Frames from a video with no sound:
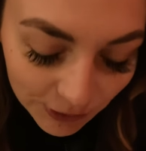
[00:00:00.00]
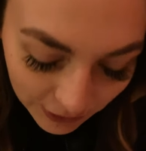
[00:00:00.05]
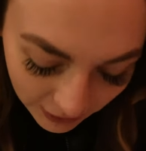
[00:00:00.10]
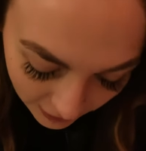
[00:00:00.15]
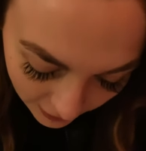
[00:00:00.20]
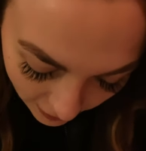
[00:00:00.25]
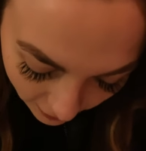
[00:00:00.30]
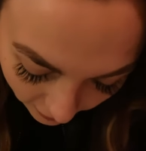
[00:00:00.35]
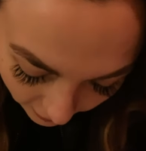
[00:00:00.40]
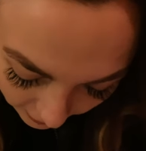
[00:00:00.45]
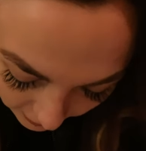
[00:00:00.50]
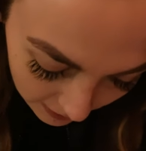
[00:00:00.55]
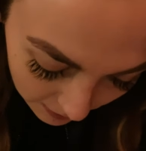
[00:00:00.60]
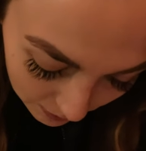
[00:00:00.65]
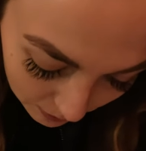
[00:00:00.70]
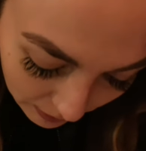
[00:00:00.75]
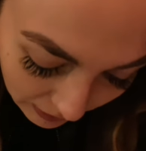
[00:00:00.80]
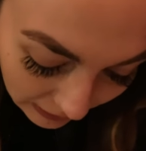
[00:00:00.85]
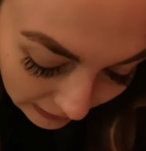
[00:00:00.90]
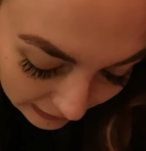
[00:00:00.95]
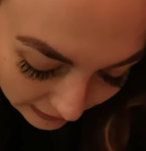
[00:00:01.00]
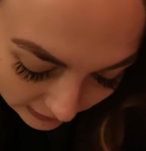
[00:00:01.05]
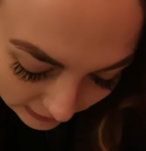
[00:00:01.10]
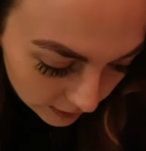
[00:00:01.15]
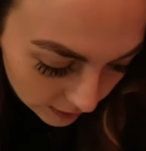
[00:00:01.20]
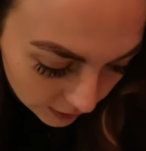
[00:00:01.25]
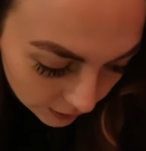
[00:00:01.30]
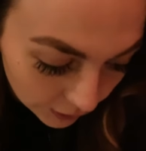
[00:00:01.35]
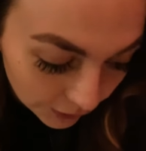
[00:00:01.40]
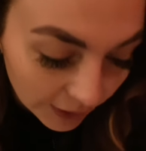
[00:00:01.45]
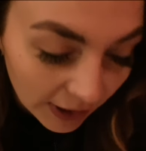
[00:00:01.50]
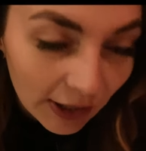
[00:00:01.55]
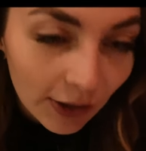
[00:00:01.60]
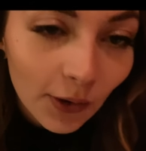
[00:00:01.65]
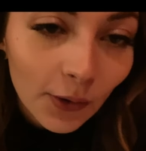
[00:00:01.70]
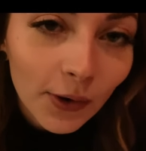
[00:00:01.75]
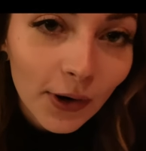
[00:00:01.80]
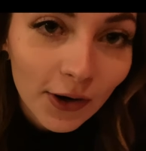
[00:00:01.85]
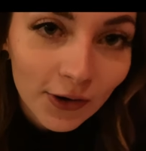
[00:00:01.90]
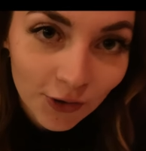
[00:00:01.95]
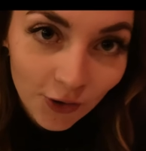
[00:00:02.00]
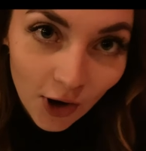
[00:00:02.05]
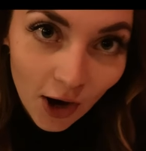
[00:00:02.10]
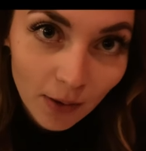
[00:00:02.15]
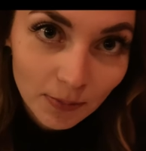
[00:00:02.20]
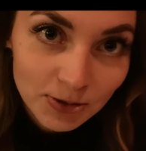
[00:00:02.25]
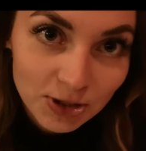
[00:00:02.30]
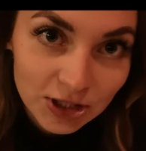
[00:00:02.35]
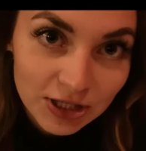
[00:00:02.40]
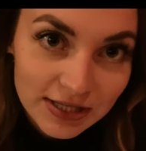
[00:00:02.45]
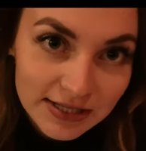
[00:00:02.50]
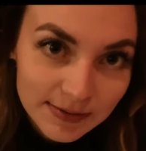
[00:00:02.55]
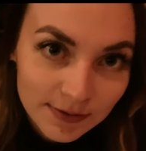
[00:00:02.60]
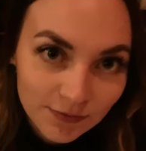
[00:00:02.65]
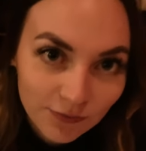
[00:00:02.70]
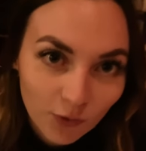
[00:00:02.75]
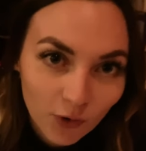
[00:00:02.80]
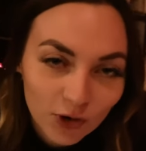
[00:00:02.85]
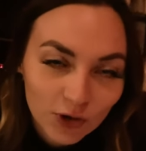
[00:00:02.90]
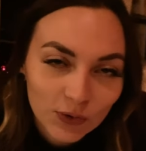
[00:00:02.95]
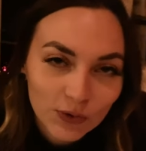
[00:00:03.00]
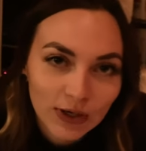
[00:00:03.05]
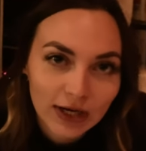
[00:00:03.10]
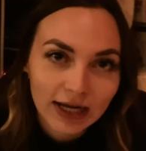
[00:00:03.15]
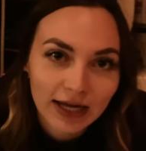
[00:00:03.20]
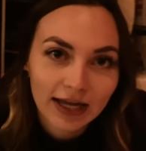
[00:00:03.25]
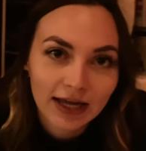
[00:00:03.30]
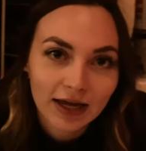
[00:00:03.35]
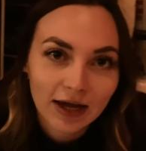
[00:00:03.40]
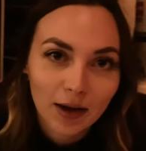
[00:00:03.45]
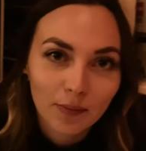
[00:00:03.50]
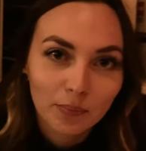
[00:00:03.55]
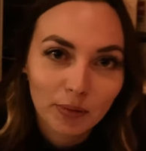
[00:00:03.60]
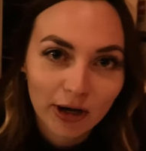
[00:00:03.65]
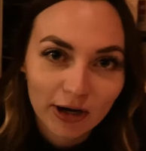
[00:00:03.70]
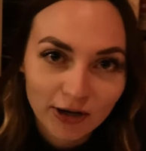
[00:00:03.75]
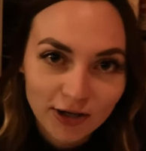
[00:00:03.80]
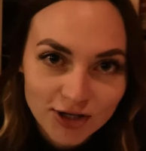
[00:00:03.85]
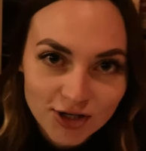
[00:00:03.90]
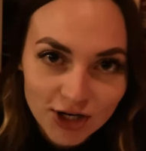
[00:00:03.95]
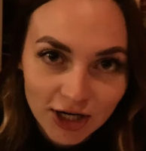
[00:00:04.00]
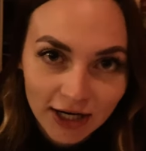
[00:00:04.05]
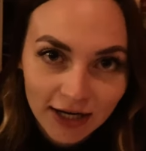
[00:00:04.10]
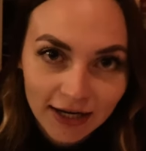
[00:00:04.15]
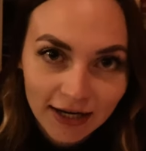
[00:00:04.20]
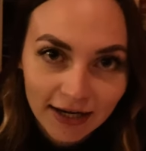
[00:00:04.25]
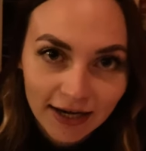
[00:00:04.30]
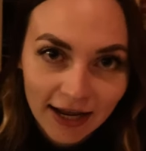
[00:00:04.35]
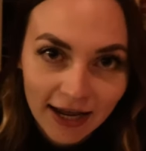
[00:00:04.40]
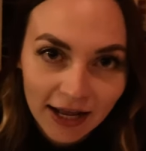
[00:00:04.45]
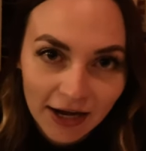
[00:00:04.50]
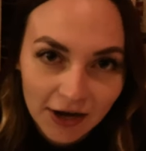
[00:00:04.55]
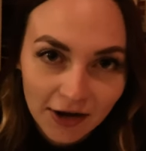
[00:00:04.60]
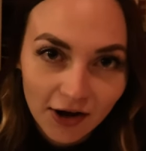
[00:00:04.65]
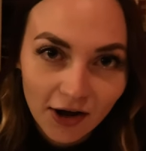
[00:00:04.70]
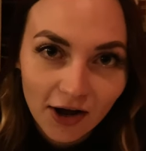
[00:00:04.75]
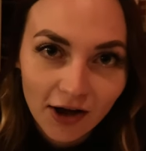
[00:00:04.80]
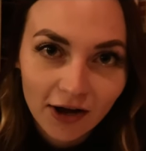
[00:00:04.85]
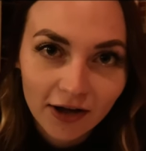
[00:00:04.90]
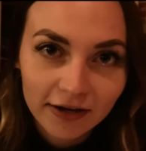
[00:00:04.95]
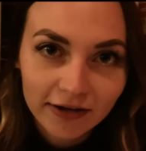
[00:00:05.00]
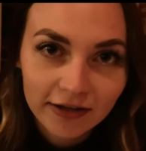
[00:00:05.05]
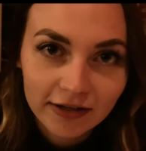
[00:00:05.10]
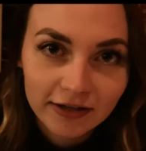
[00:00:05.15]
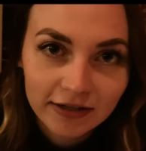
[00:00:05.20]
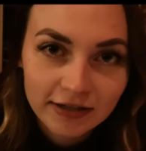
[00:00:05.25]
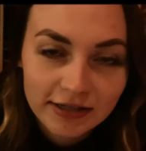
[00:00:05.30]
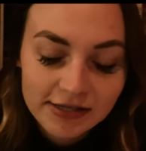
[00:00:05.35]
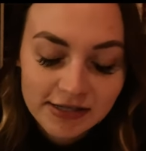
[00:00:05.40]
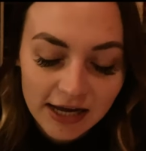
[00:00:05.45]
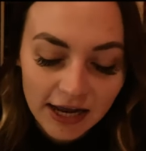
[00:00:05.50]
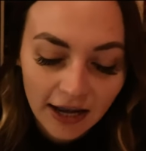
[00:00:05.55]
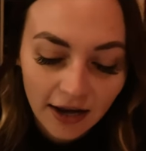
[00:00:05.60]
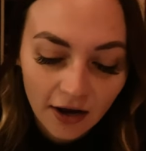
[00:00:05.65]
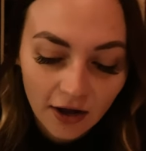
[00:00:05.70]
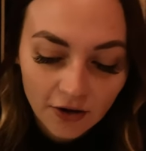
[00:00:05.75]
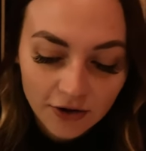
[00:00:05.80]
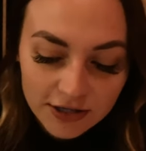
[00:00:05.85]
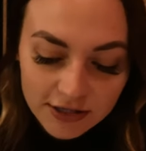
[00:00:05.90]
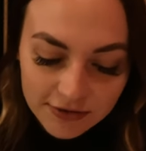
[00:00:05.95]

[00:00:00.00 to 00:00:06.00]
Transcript: here, but you're narrowed on your options. Before you could get a butter chicken and a naan, ten dollars